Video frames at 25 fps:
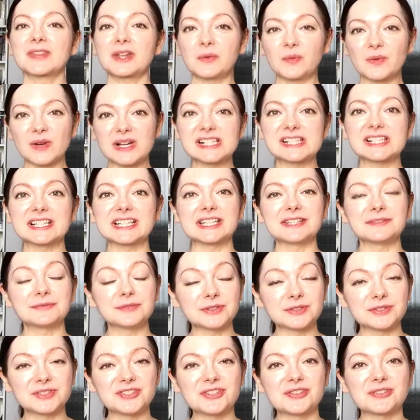Well, if
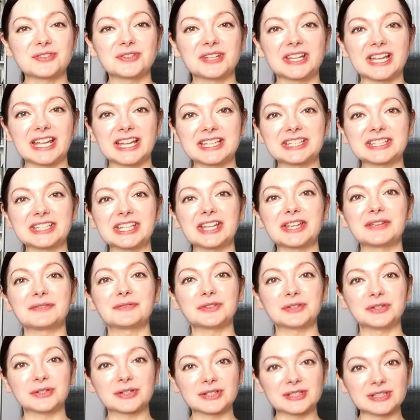you do, and
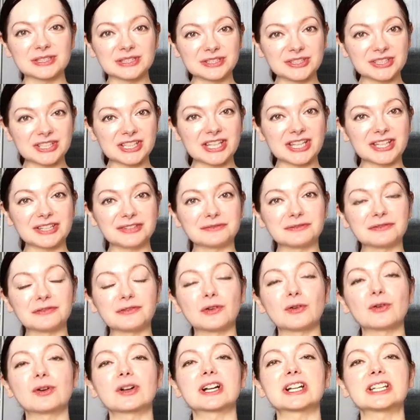if you're looking
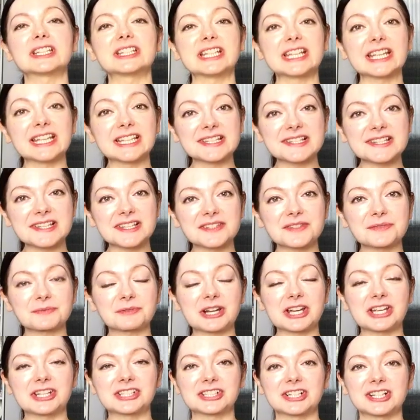for an incense
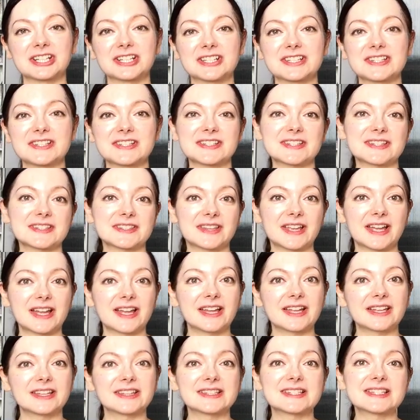fragrance
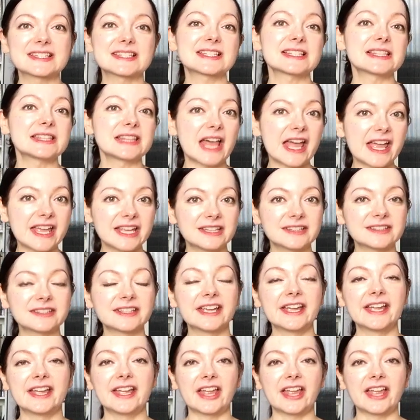that's light